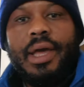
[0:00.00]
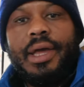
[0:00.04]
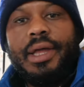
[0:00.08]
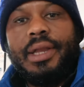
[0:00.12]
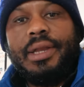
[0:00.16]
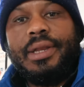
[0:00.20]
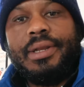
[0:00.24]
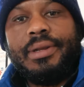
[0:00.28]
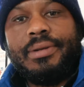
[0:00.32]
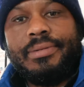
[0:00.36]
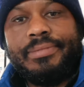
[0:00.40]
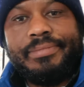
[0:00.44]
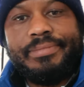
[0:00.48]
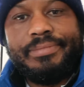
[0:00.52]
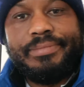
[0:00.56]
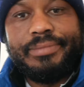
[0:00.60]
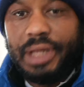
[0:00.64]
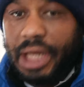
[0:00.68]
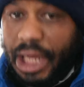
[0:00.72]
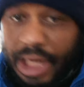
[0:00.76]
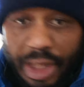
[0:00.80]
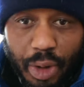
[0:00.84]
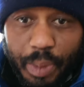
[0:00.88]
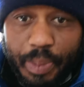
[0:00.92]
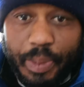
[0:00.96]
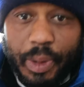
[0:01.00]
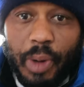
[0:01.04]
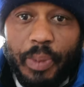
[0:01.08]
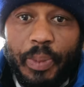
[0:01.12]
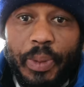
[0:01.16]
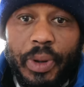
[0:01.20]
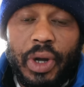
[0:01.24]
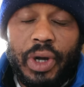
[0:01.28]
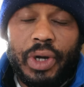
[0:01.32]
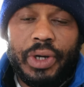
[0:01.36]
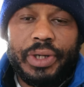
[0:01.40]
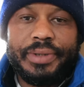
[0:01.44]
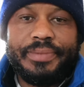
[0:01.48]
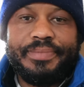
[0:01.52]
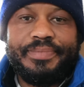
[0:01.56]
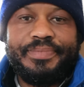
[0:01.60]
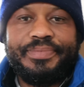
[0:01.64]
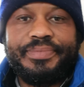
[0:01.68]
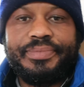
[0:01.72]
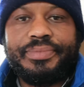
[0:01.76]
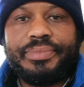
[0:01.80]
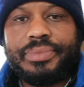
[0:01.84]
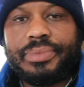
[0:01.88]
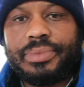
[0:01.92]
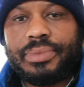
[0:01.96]
And and you prepare.
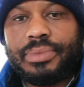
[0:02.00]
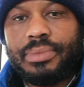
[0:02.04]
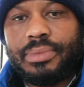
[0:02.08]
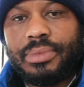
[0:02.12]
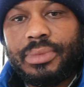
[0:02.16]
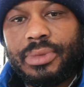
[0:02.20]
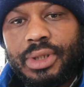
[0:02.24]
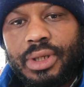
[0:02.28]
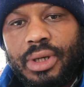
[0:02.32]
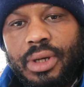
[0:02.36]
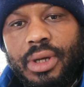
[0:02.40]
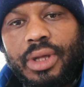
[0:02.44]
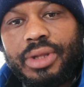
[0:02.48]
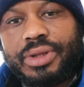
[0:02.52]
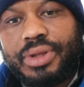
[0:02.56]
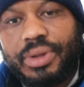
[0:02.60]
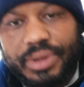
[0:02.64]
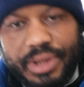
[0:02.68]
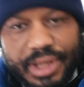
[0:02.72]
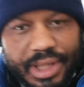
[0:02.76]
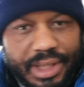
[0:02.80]
So